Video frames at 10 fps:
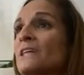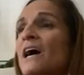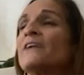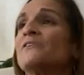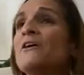
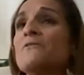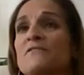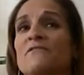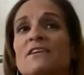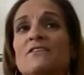I don't know,
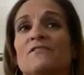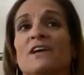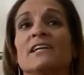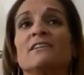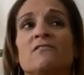you've, you've
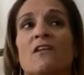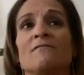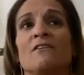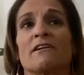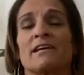got to
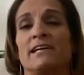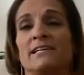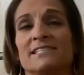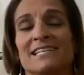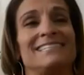love our
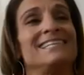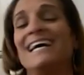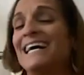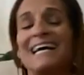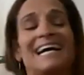kids.
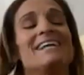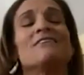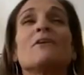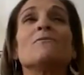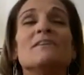I, I
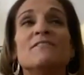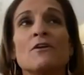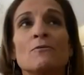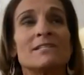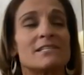don't know, even
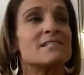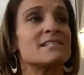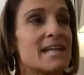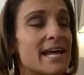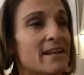know what to
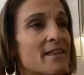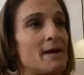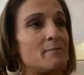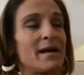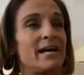say to
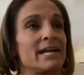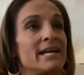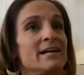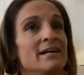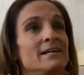that,
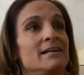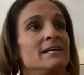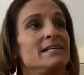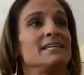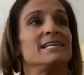Patty.
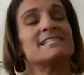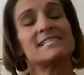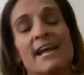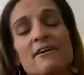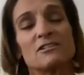It, it
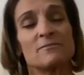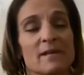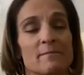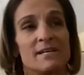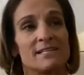scares
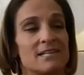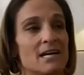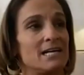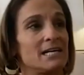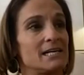me because
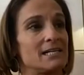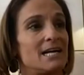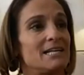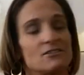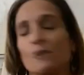
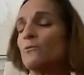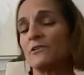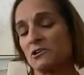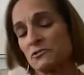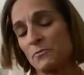I, I don't want
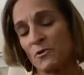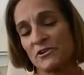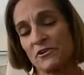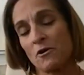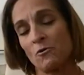our sport
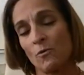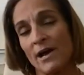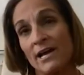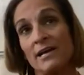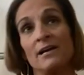to go
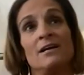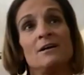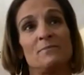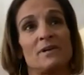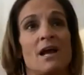away,
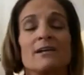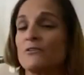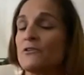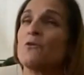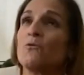but I
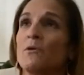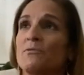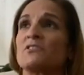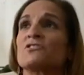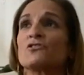don't know what
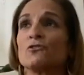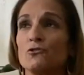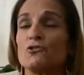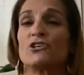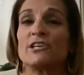the
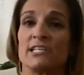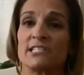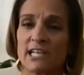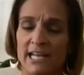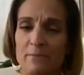solution is
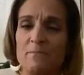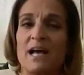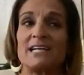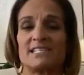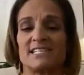to keep
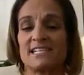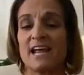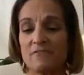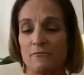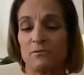that
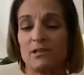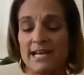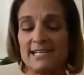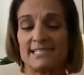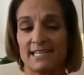safe
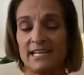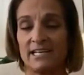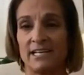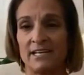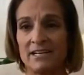place
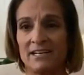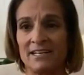in.